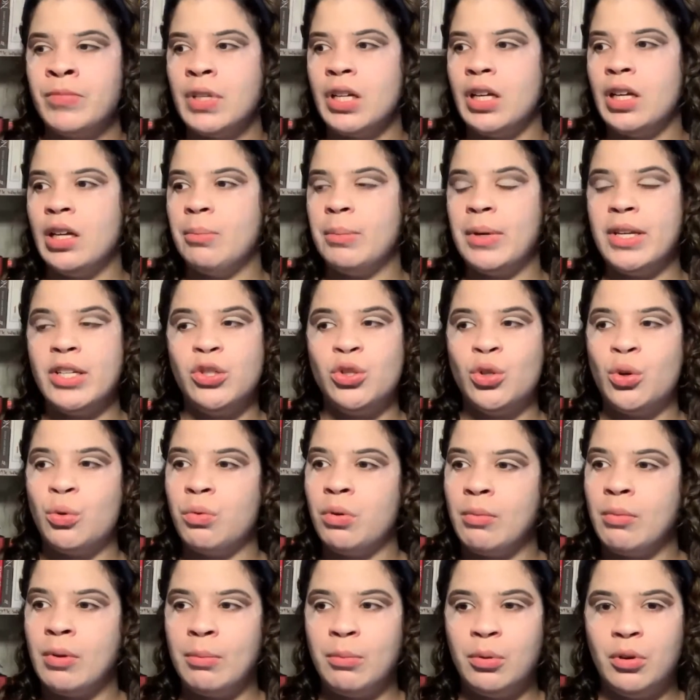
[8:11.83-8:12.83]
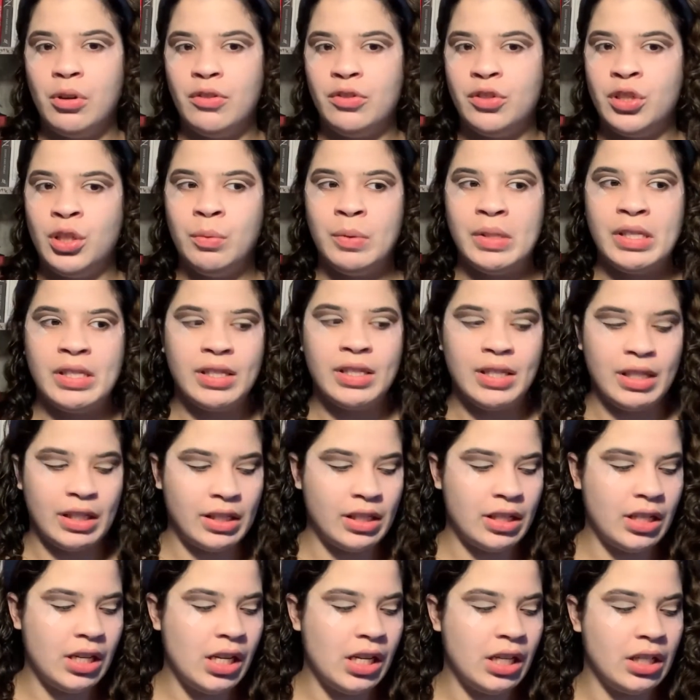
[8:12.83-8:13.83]
I don't remember if she was
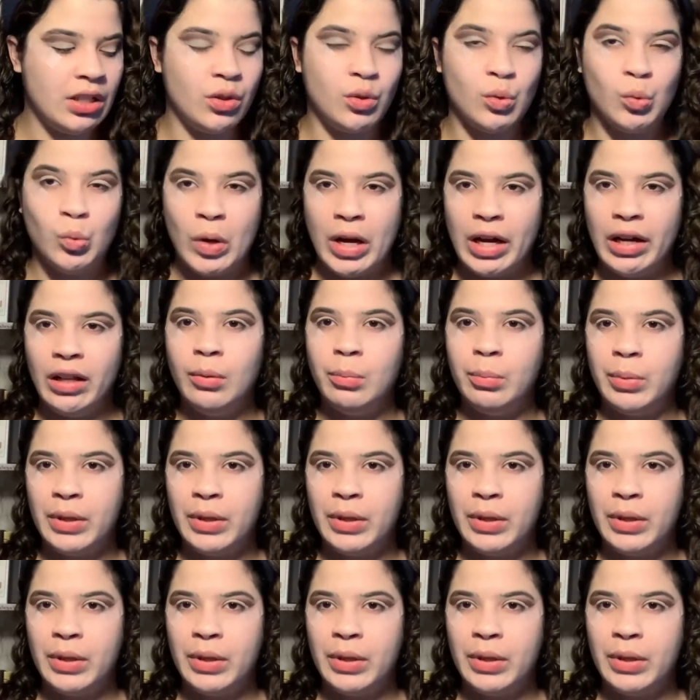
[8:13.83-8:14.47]
16 as well,